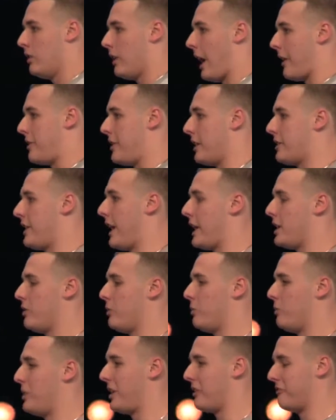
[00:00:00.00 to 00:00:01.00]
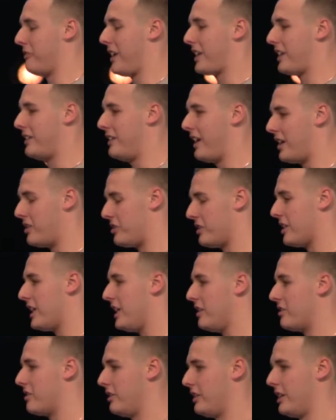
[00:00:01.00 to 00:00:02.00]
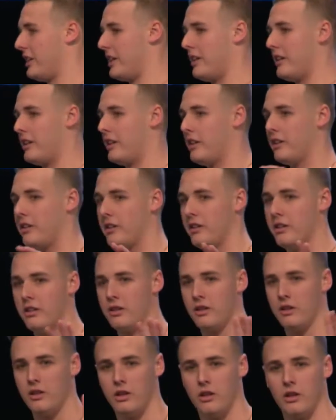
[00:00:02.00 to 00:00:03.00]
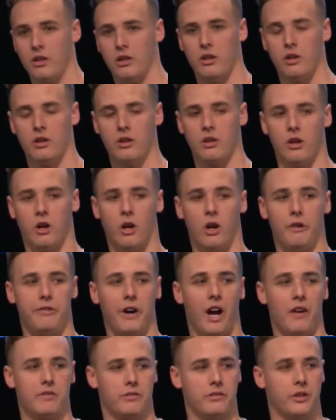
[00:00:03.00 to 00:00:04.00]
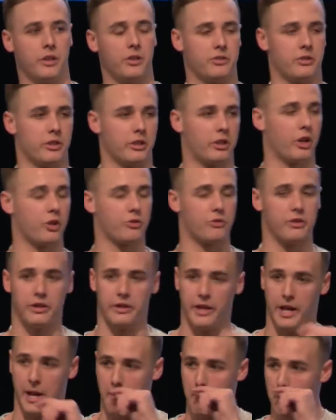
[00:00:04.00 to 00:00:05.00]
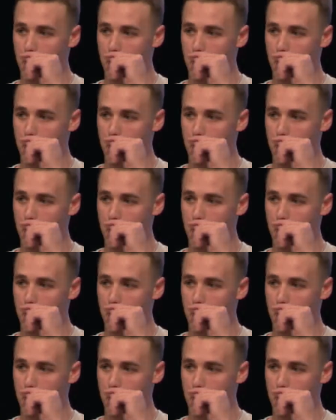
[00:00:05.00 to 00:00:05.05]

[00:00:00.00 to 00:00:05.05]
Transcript: I think that we can recognize easily all 5 of those in our country today.